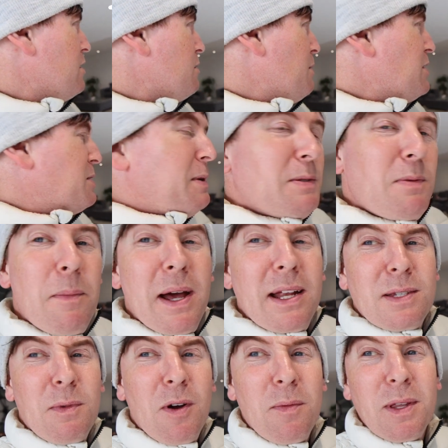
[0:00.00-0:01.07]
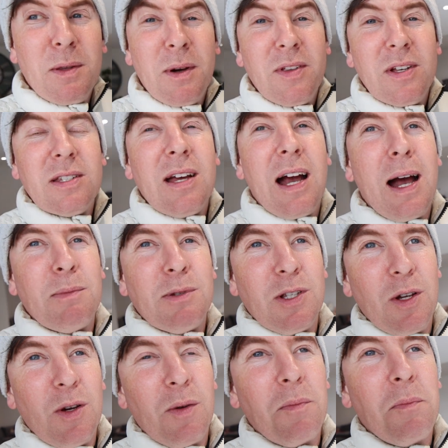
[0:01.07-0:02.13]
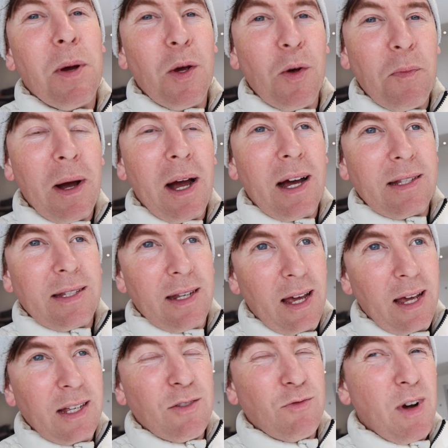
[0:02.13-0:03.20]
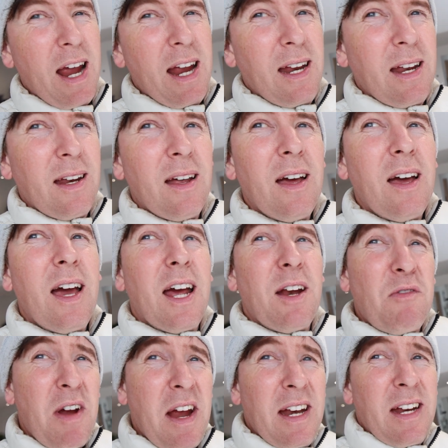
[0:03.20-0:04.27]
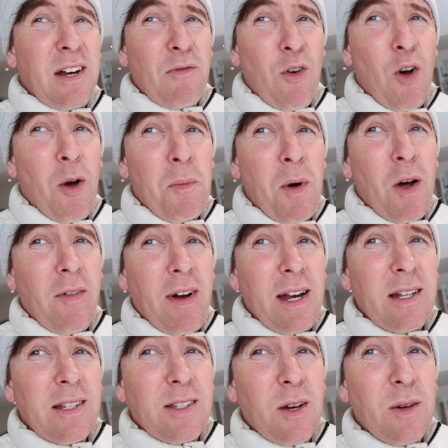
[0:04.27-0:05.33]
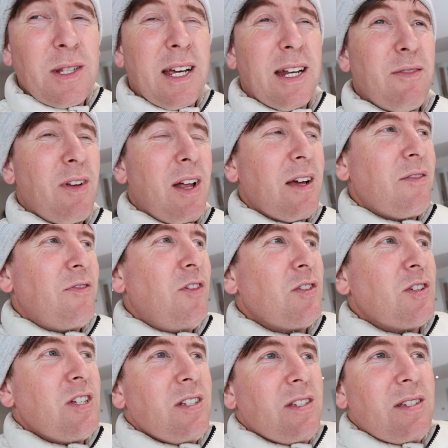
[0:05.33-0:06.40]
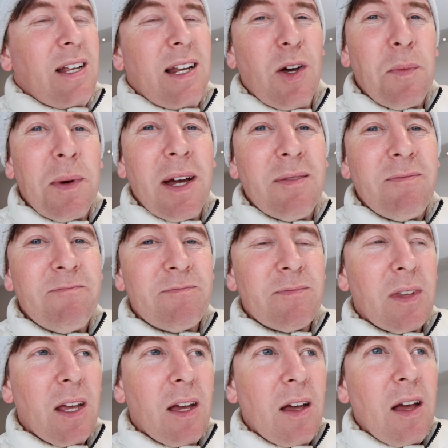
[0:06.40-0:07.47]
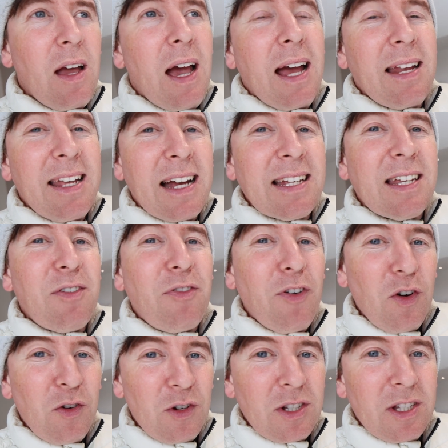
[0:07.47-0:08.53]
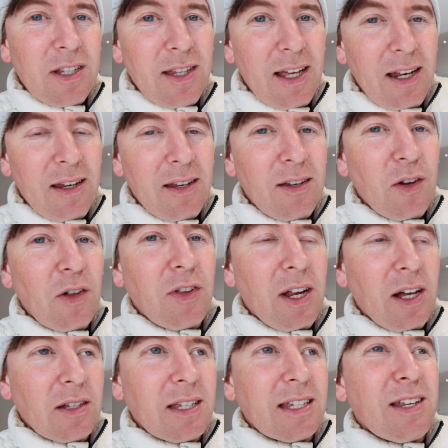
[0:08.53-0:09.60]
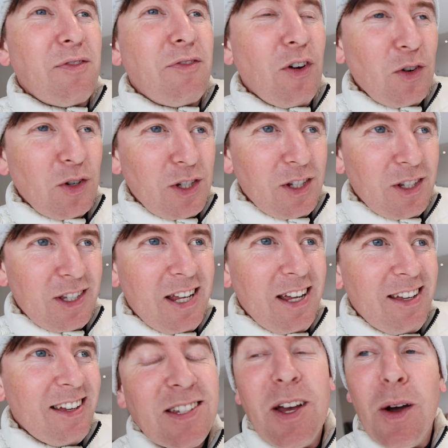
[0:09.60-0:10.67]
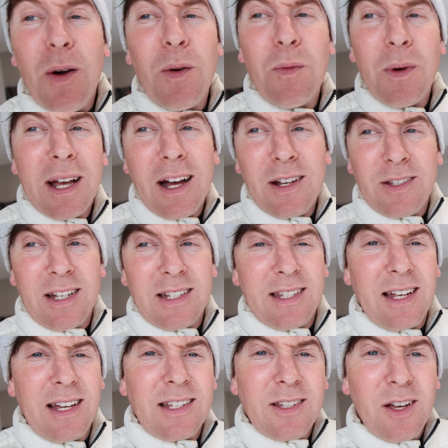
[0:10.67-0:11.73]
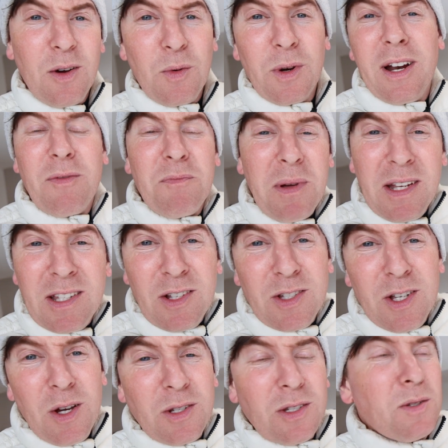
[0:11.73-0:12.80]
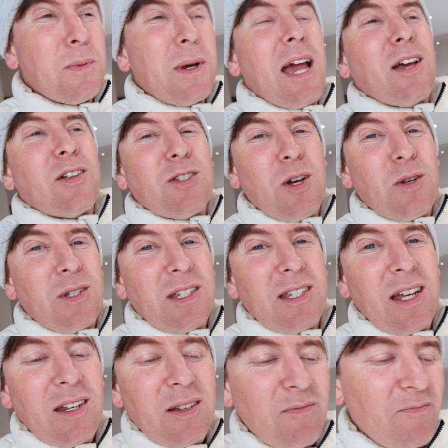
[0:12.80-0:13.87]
The weather's meant to be better tomorrow, but the weather is absolute poo-par today. It's raining and raining and more raining. So it's kind of like funked us a little bit. And yeah, I said funked then, nothing else. I said funked us. So we can't do that today. So we're going to have beans on toast, spaghetti on toast instead.